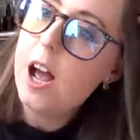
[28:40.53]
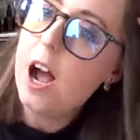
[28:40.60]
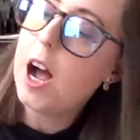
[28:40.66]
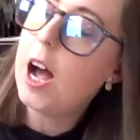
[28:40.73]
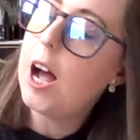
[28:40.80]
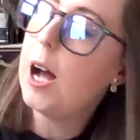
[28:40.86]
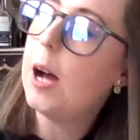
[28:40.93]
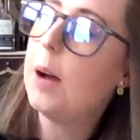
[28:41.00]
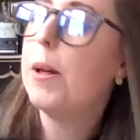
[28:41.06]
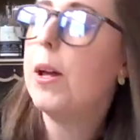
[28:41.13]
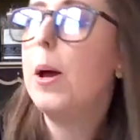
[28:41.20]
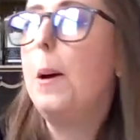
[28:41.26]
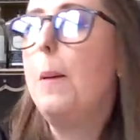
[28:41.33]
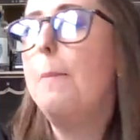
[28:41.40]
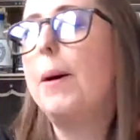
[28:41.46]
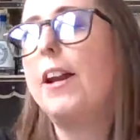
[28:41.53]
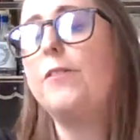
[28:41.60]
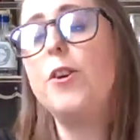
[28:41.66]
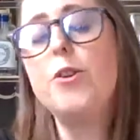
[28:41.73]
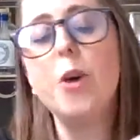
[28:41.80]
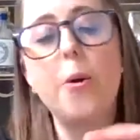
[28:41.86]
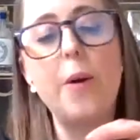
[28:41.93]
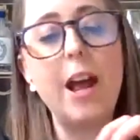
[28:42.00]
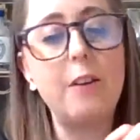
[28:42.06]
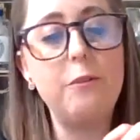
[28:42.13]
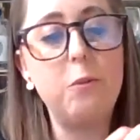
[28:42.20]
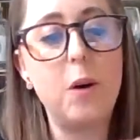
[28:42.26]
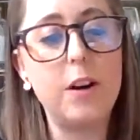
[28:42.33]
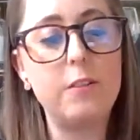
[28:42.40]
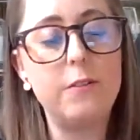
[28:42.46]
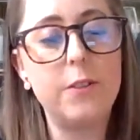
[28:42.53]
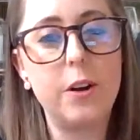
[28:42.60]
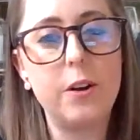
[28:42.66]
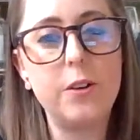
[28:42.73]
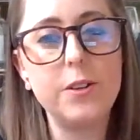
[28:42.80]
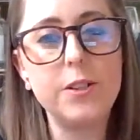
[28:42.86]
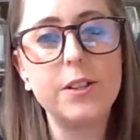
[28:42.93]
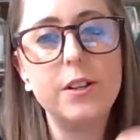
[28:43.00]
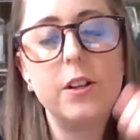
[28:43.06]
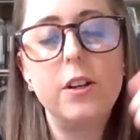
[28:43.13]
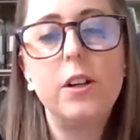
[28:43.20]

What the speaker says: But if you don't have one of those,